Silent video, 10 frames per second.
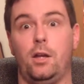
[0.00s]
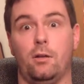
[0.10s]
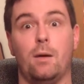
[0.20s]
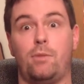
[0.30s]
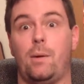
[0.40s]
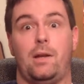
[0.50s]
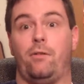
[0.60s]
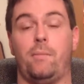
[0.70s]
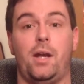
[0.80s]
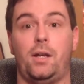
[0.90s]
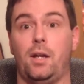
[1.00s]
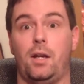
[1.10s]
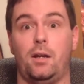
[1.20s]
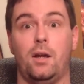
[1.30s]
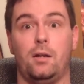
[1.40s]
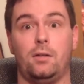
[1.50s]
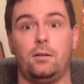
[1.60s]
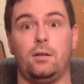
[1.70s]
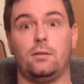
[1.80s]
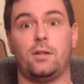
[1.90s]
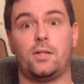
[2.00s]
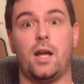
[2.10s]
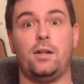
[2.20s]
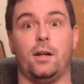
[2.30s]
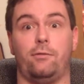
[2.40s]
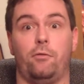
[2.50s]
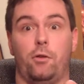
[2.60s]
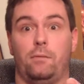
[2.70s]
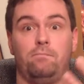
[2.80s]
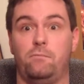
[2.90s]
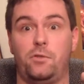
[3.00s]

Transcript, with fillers: Hell, probably even make a a, uh, a side deck for it.